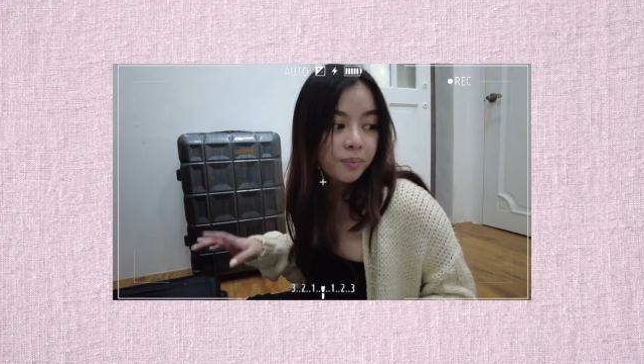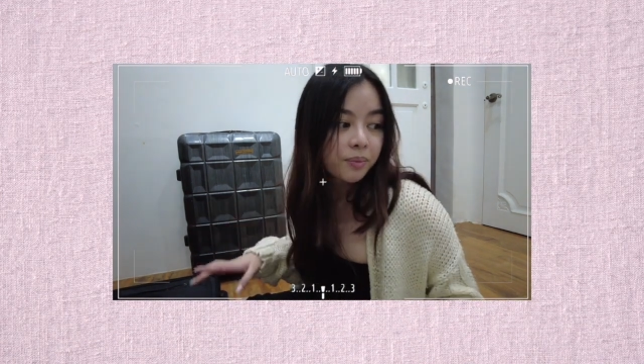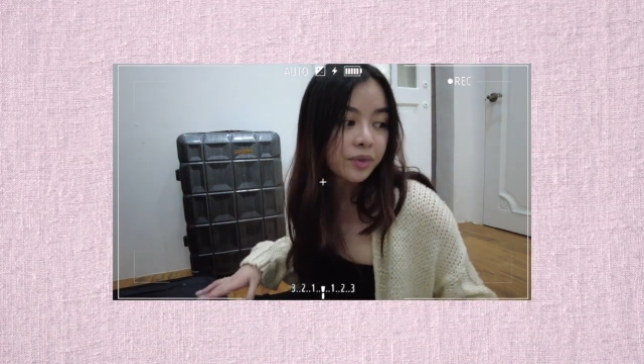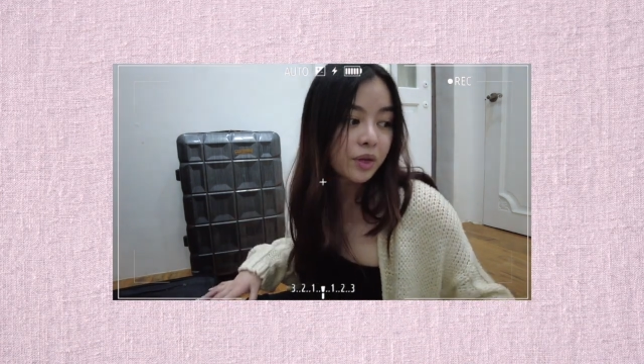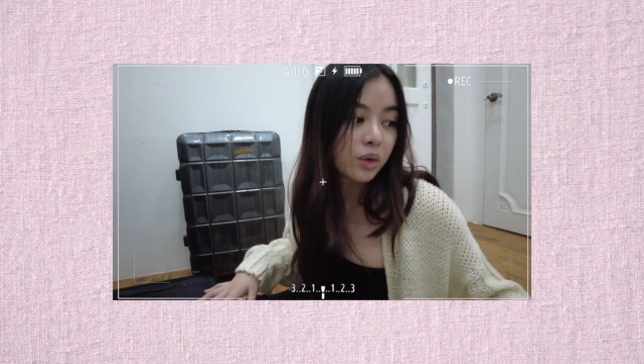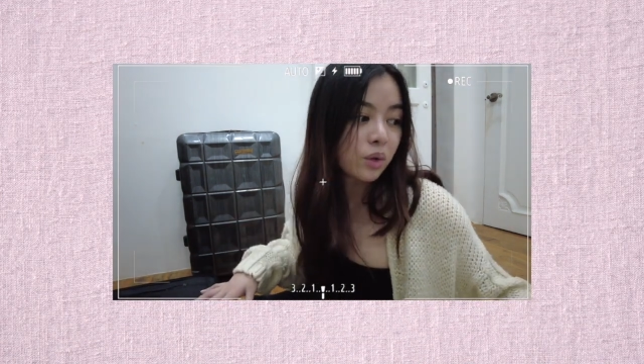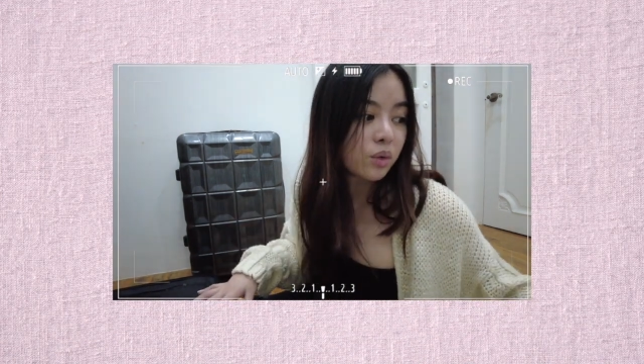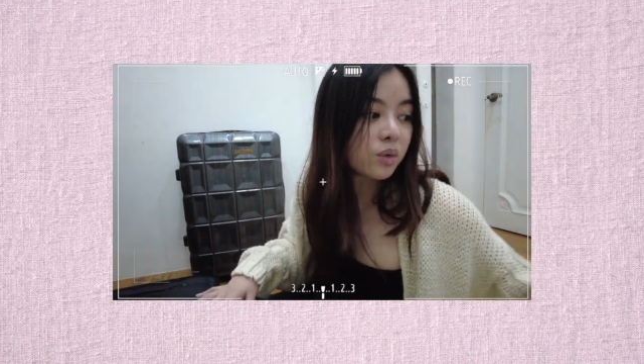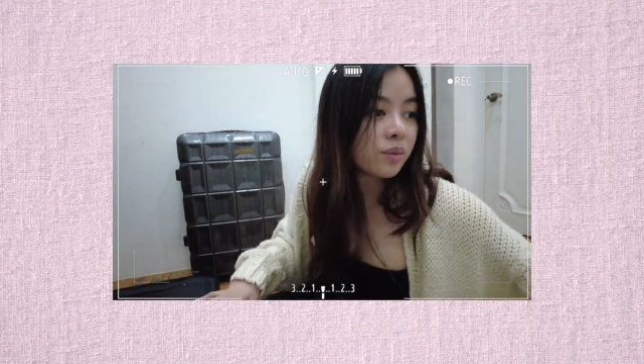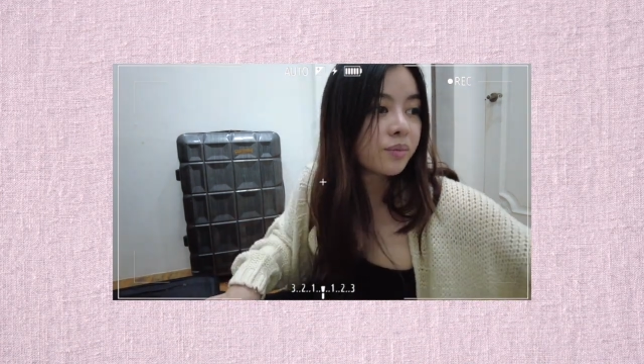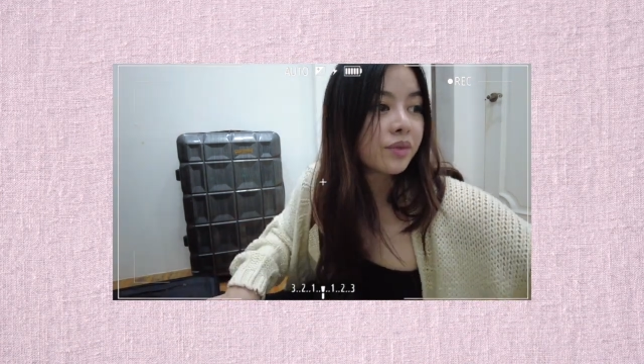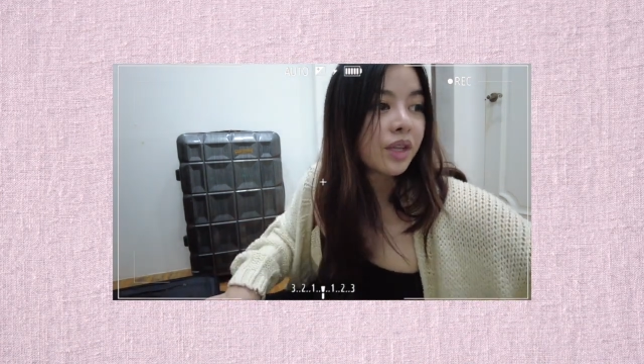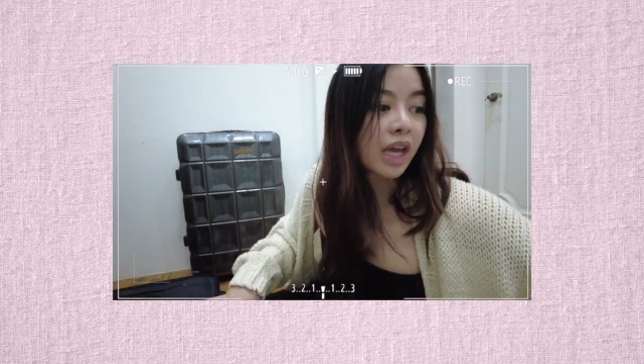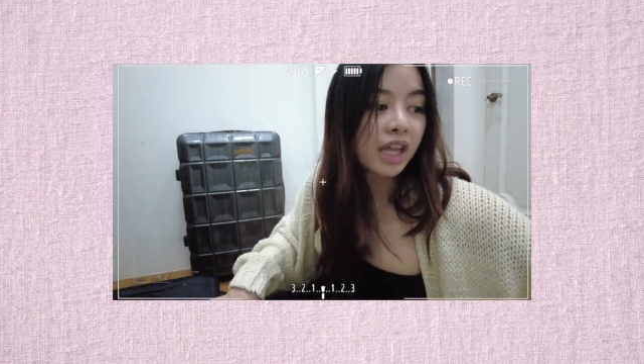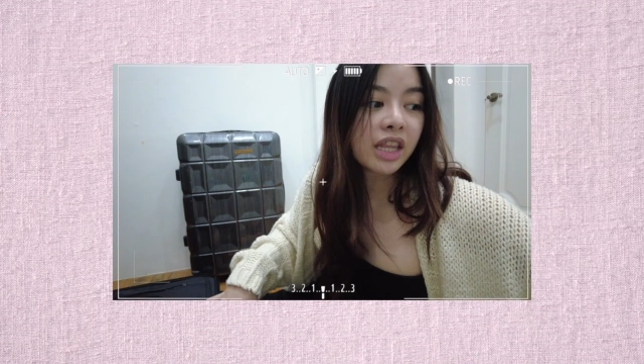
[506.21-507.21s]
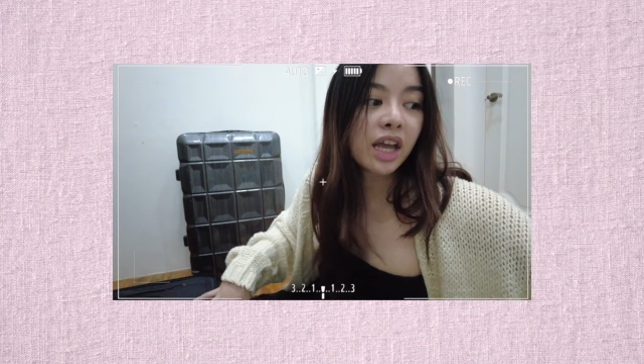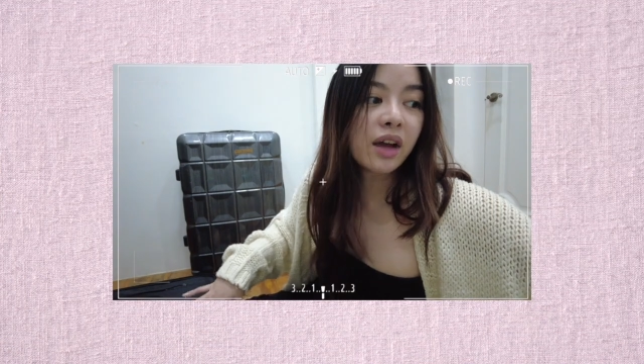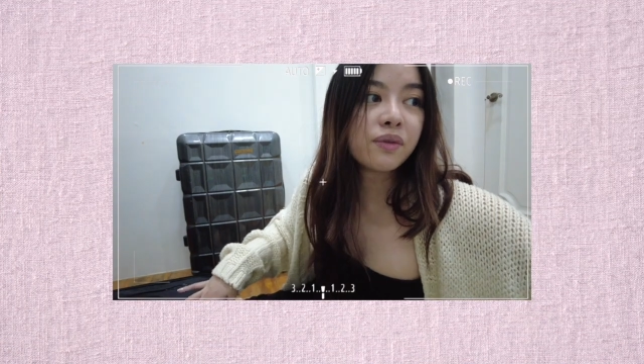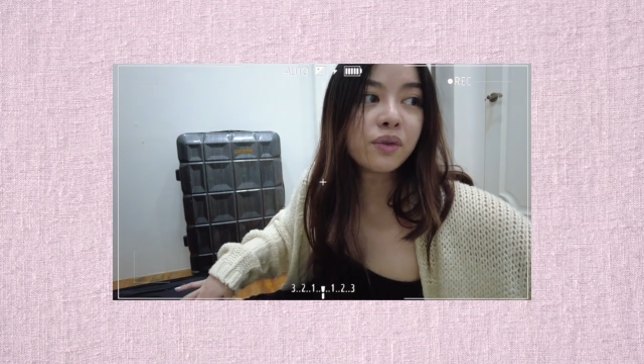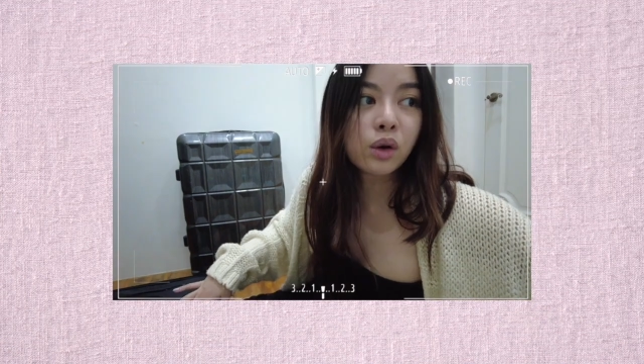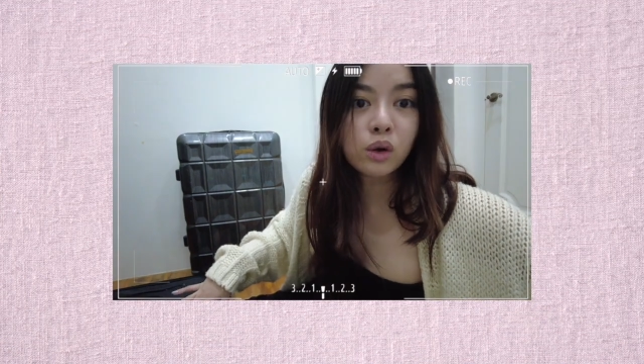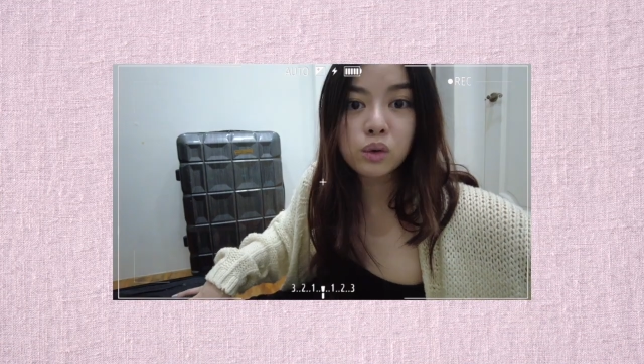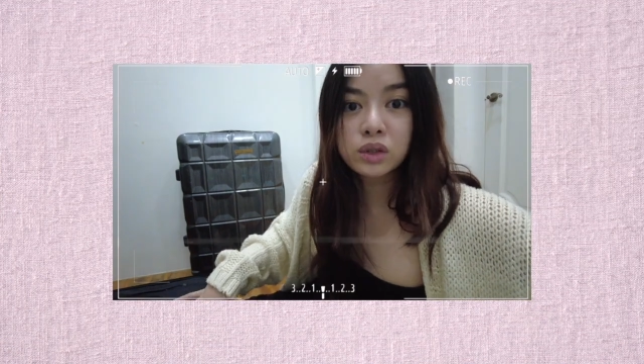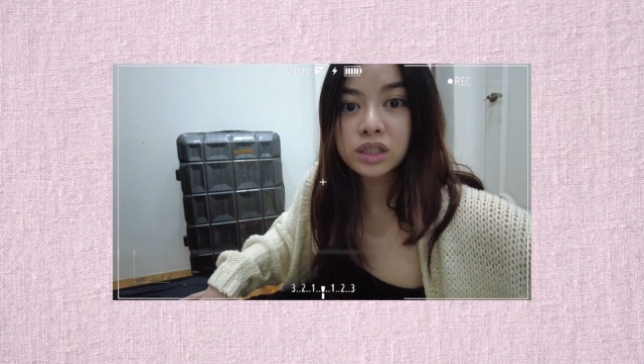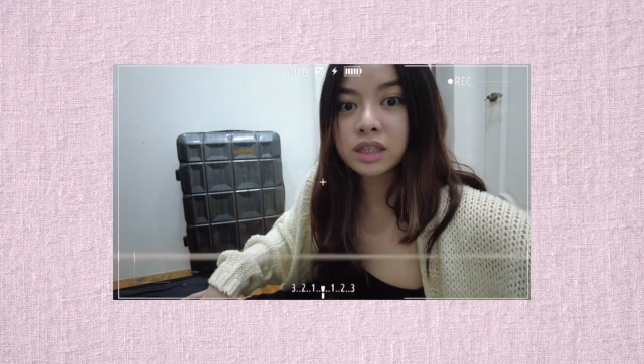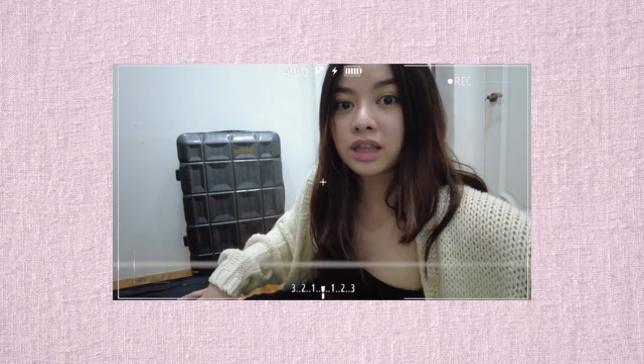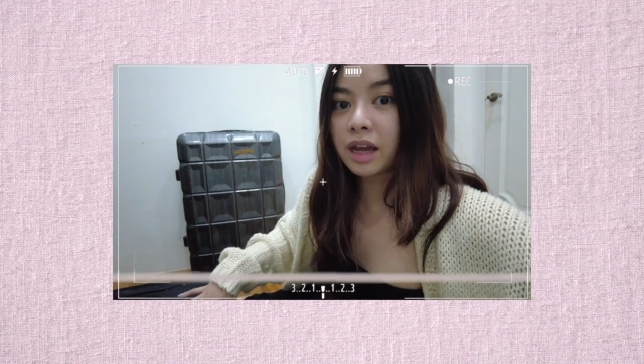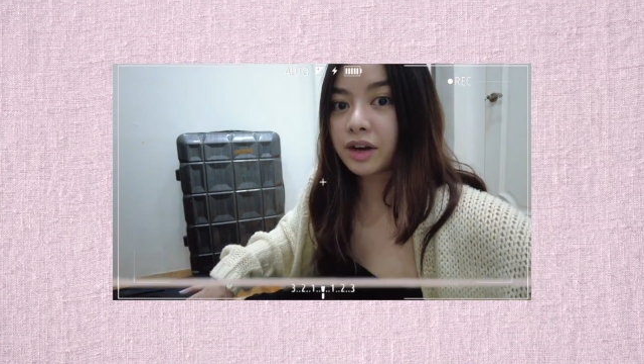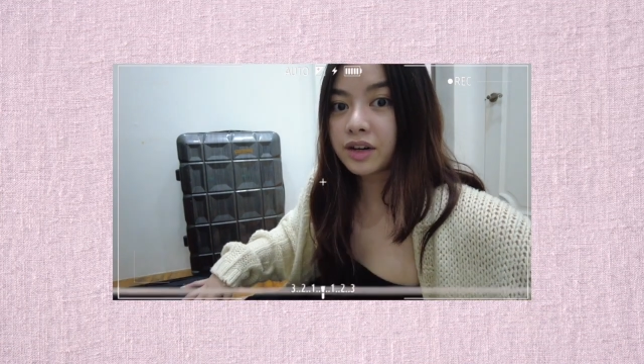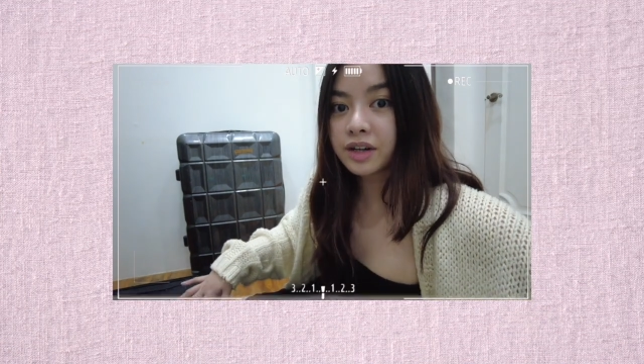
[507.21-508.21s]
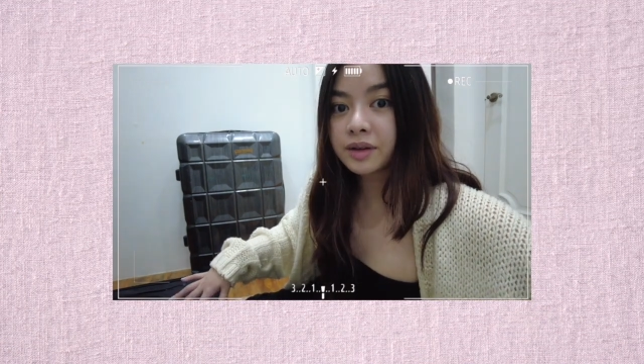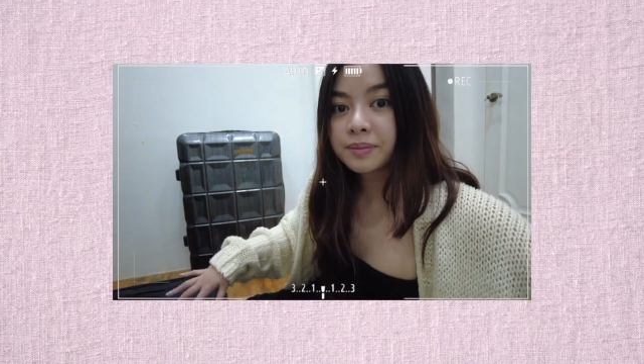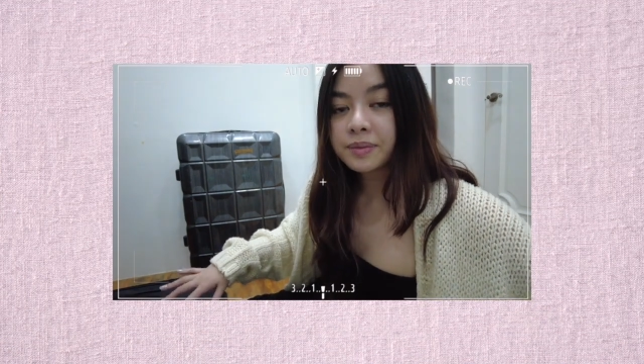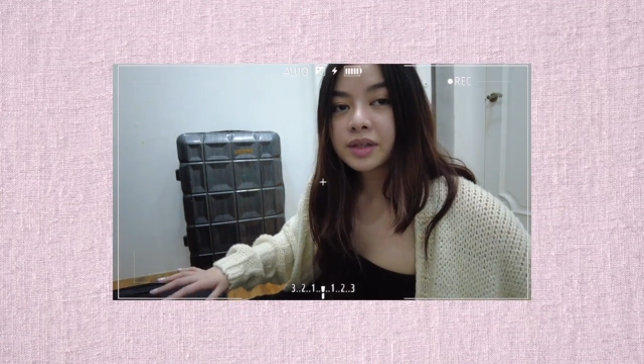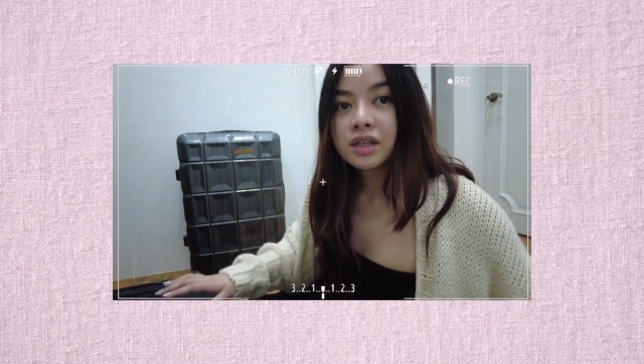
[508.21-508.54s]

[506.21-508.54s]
you know. And I have clothes there.